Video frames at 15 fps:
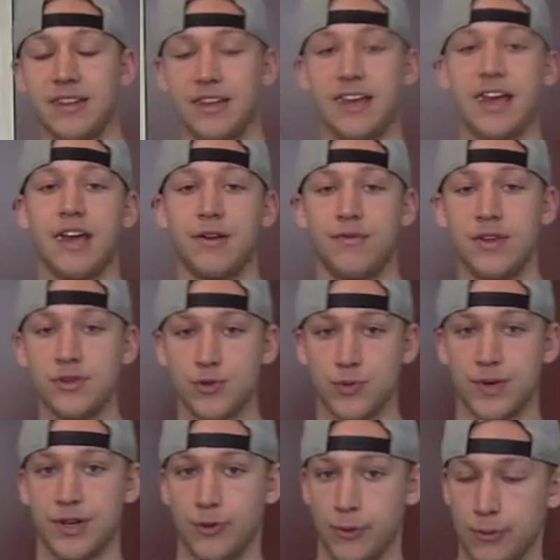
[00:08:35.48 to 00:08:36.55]
king of
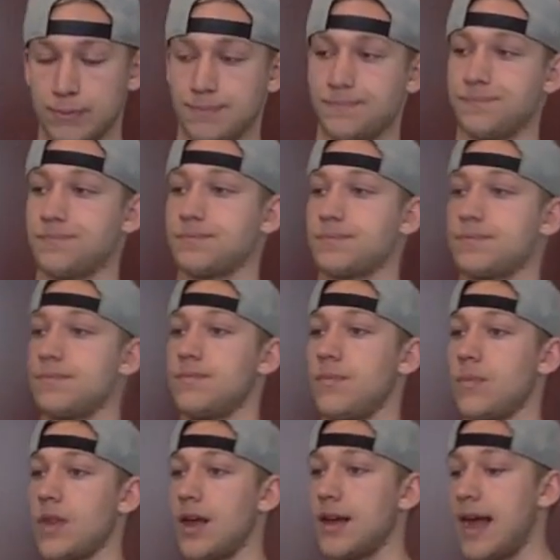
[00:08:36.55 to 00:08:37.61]
Israel,
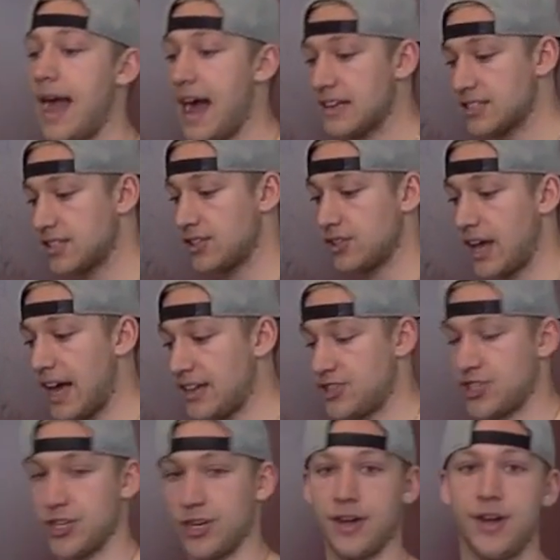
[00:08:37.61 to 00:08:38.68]
asks
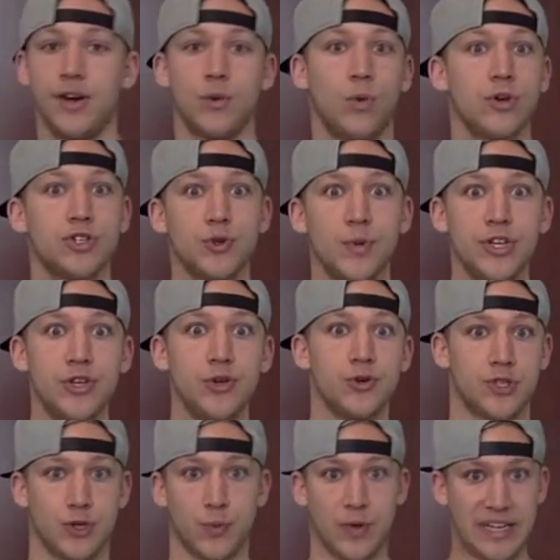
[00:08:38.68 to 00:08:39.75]
Elisha, "What should we do?
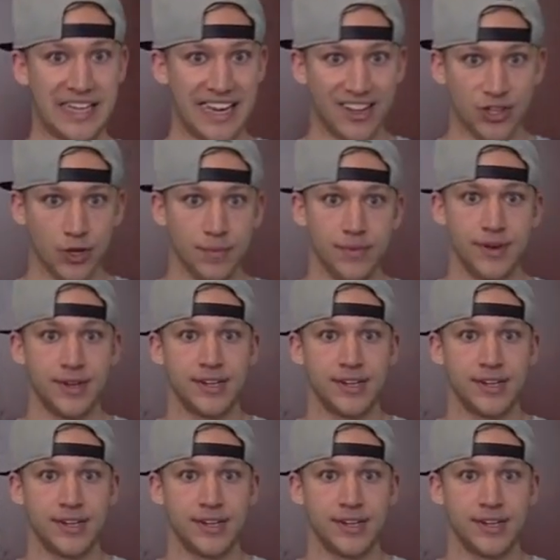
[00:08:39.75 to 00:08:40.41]
Should we kill them?